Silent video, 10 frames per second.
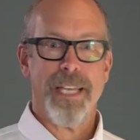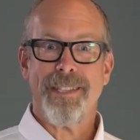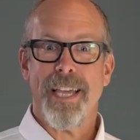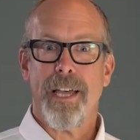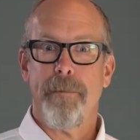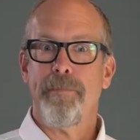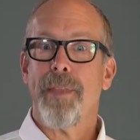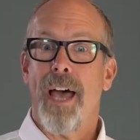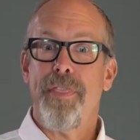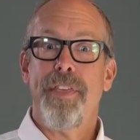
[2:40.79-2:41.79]
It's like a,
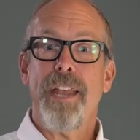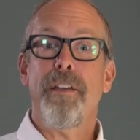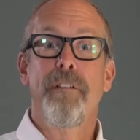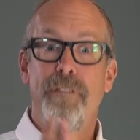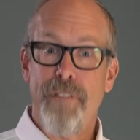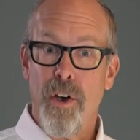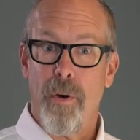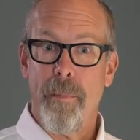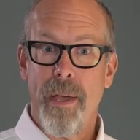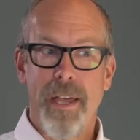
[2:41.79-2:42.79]
a thin
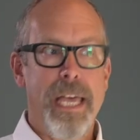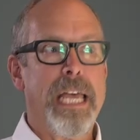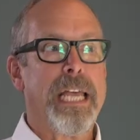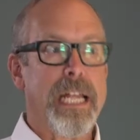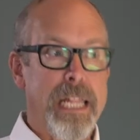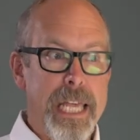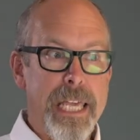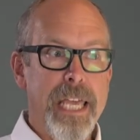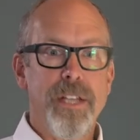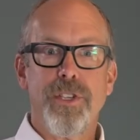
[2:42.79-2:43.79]
film
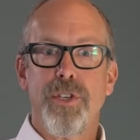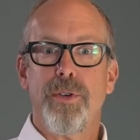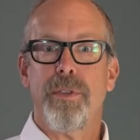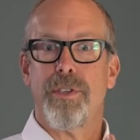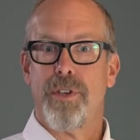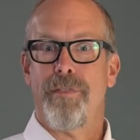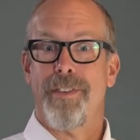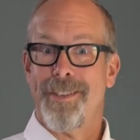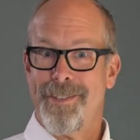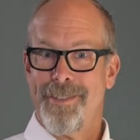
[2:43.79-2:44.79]
clinging to the
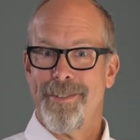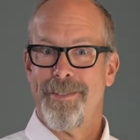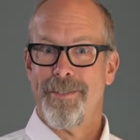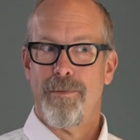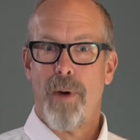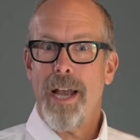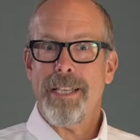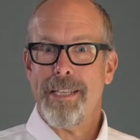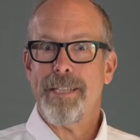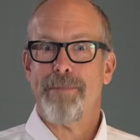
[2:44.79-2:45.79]
surface. Why
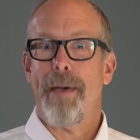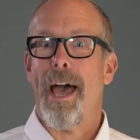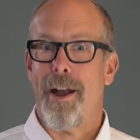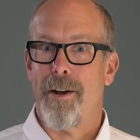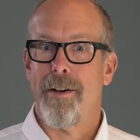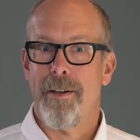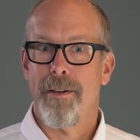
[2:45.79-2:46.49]
does this matter?